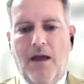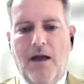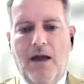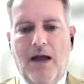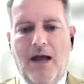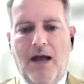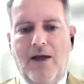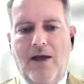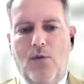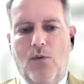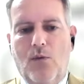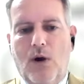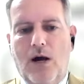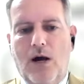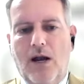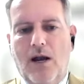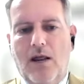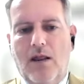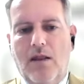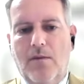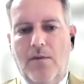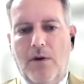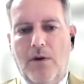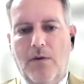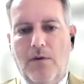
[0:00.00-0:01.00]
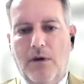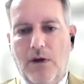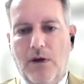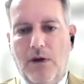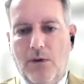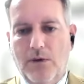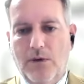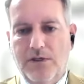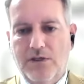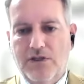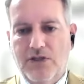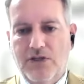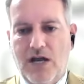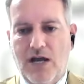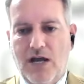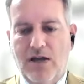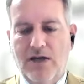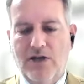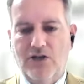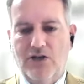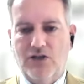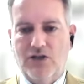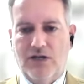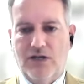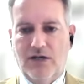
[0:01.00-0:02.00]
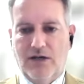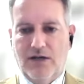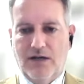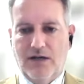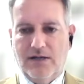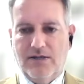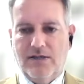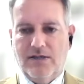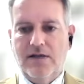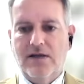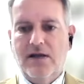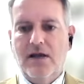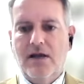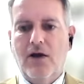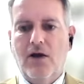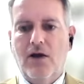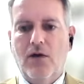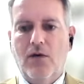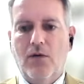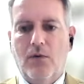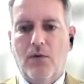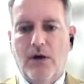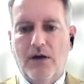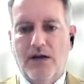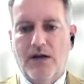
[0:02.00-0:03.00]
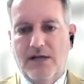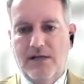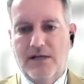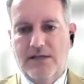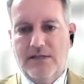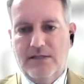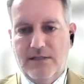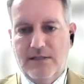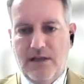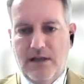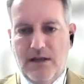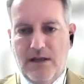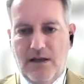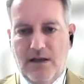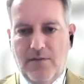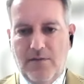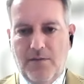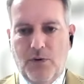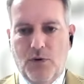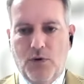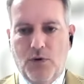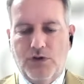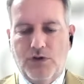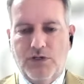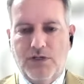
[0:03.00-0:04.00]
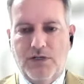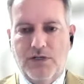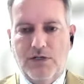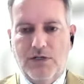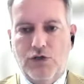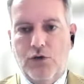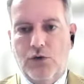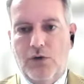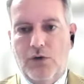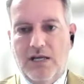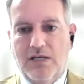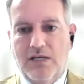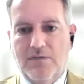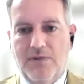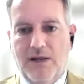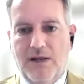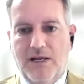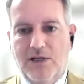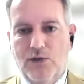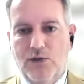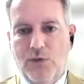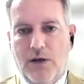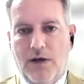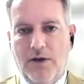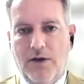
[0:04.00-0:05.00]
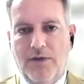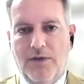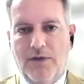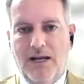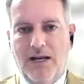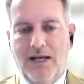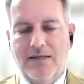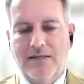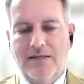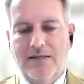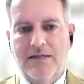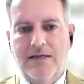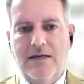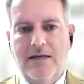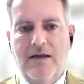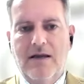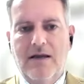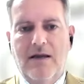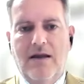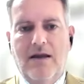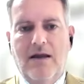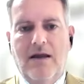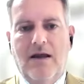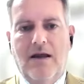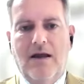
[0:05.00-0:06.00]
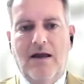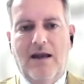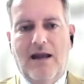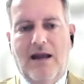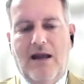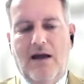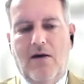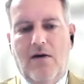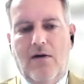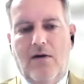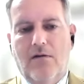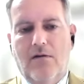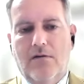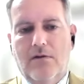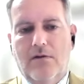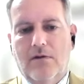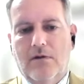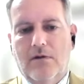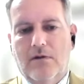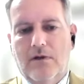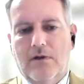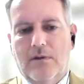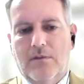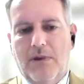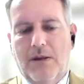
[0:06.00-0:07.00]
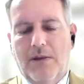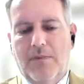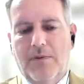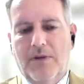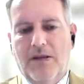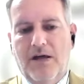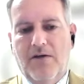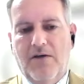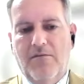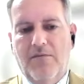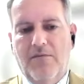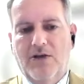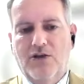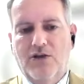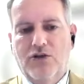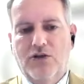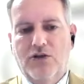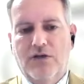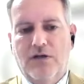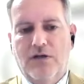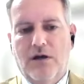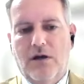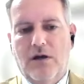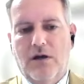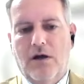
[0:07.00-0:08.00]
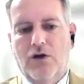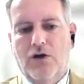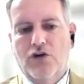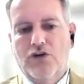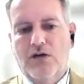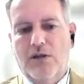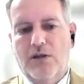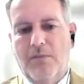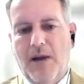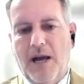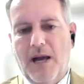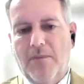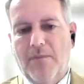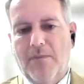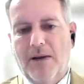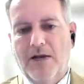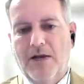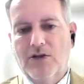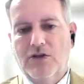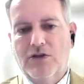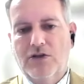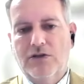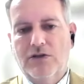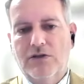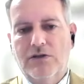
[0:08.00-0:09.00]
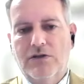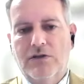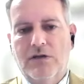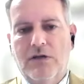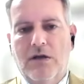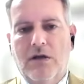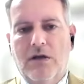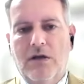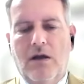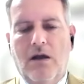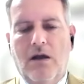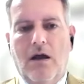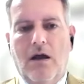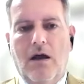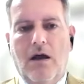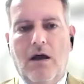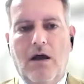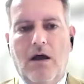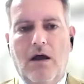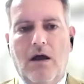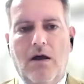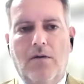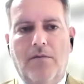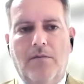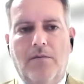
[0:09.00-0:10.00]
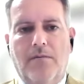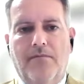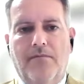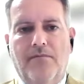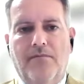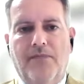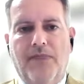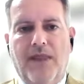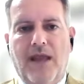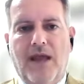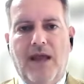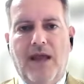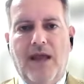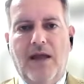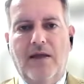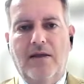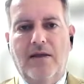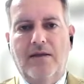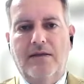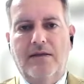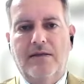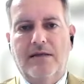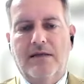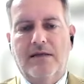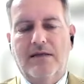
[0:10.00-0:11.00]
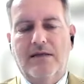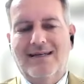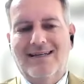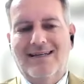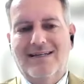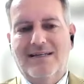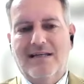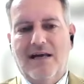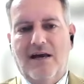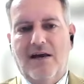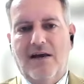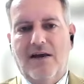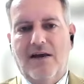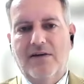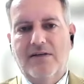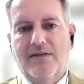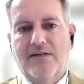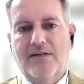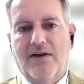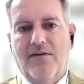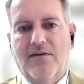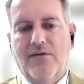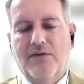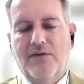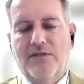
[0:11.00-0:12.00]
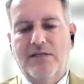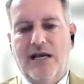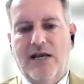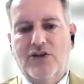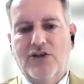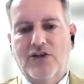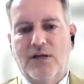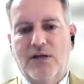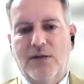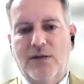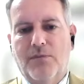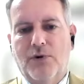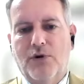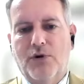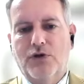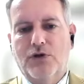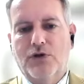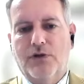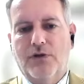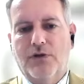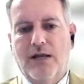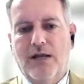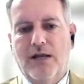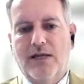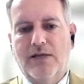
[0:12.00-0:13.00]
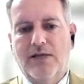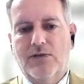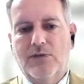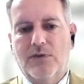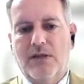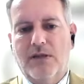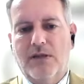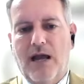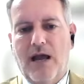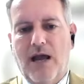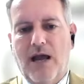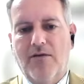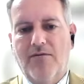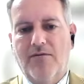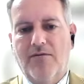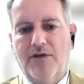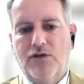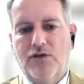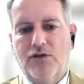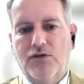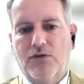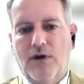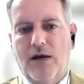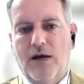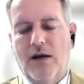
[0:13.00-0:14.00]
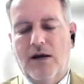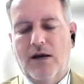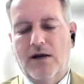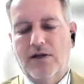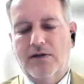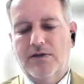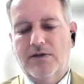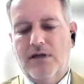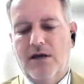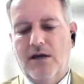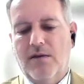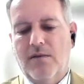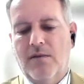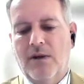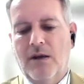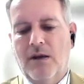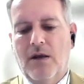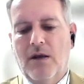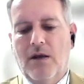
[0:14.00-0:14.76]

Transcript: Uh, and while at the moment no one's challenging Netanyahu, what is important is who gets placed where on the list. Uh, now, uh, the people I've mentioned are largely backbenchers. Um, and uh, Distan herself was actually put on the list without having to run last time.